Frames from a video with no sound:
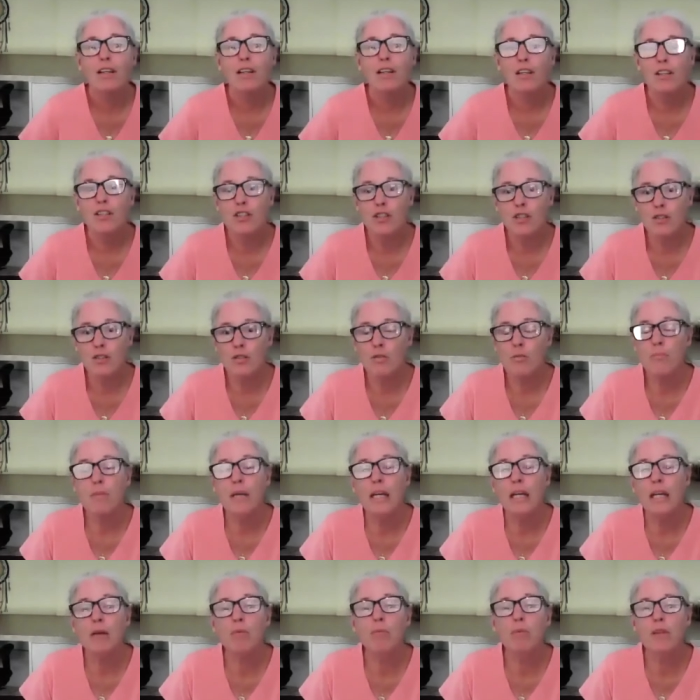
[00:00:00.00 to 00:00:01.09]
to
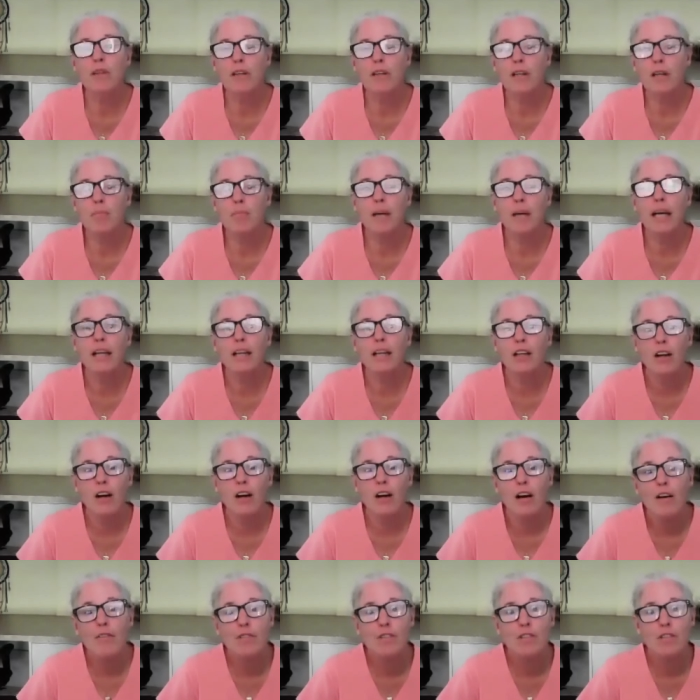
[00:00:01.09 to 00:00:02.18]
meet with the commanding
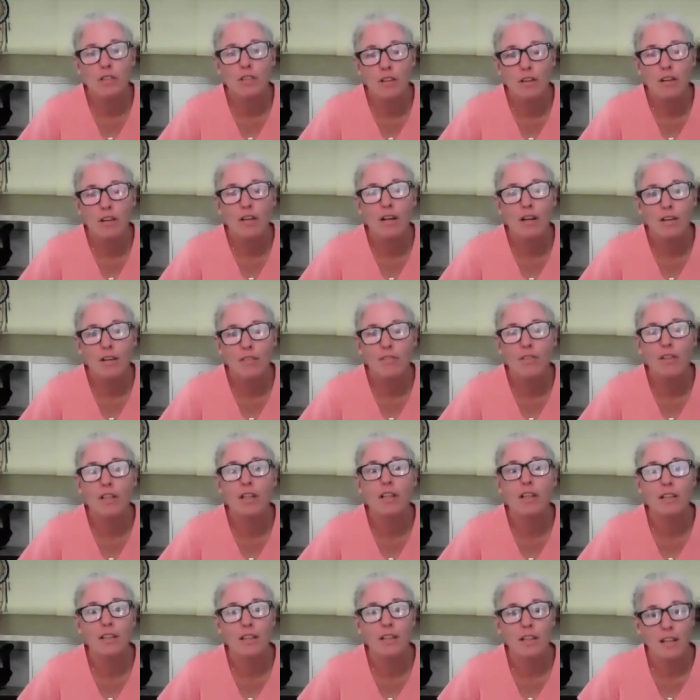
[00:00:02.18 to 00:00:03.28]
officer of
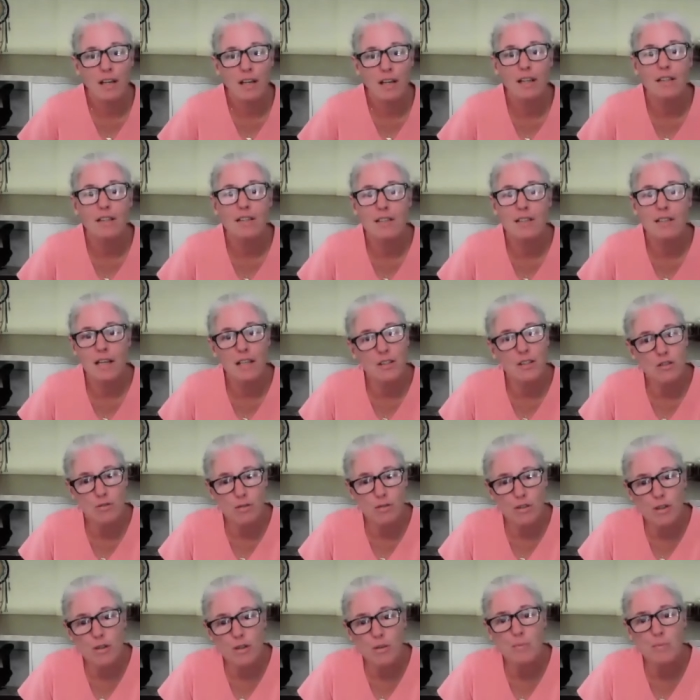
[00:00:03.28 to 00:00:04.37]
the United States
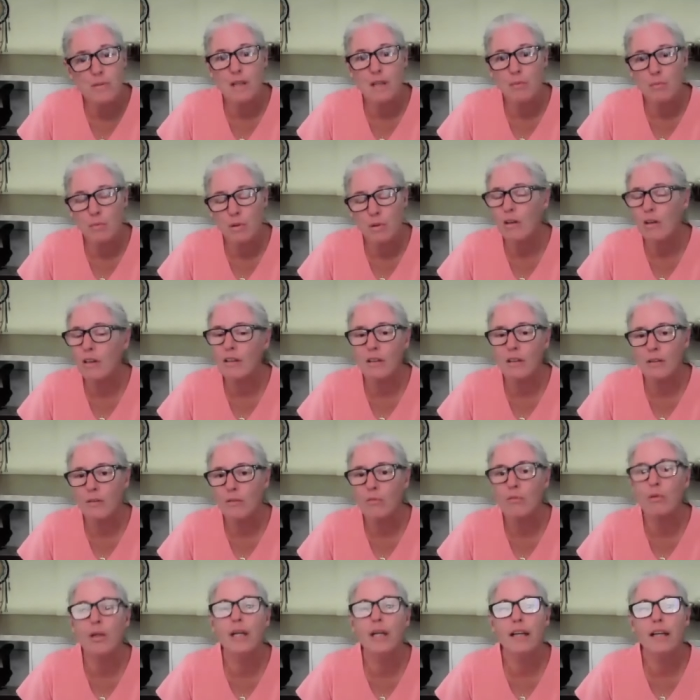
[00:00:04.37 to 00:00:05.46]
troops that were wreaking